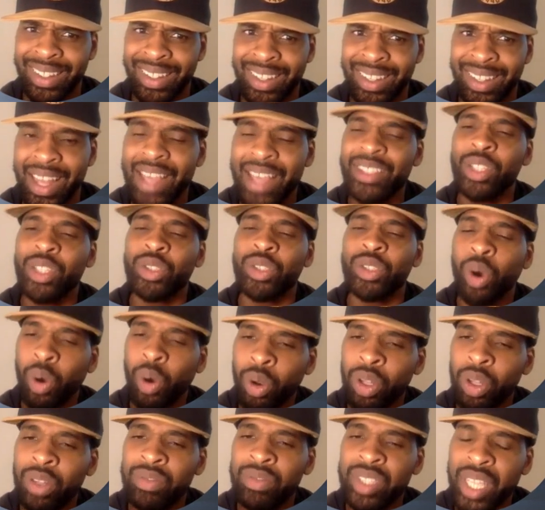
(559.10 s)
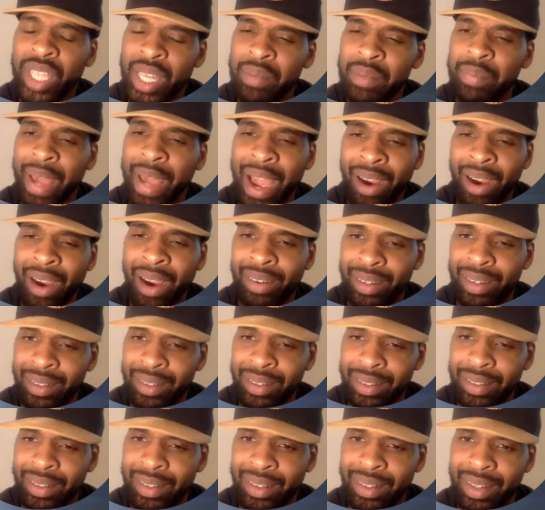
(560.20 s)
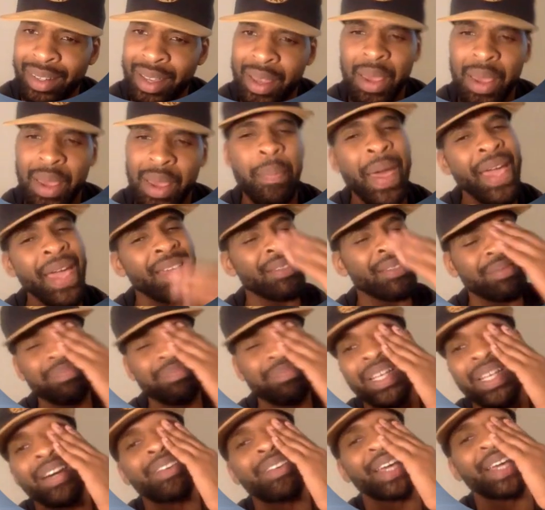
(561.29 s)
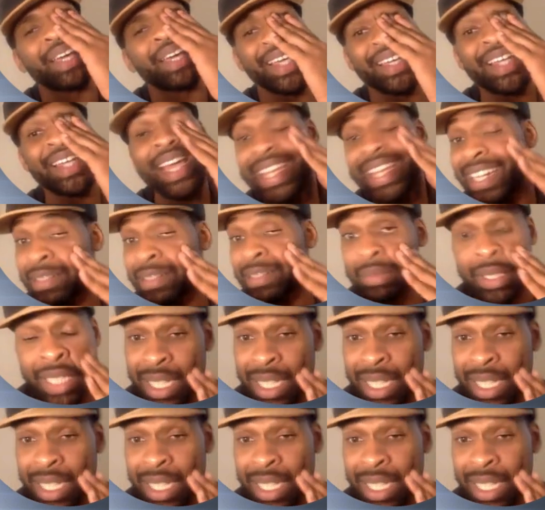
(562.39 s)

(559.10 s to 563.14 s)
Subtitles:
That's a total of 10 power. Okay, y'all not hearing me.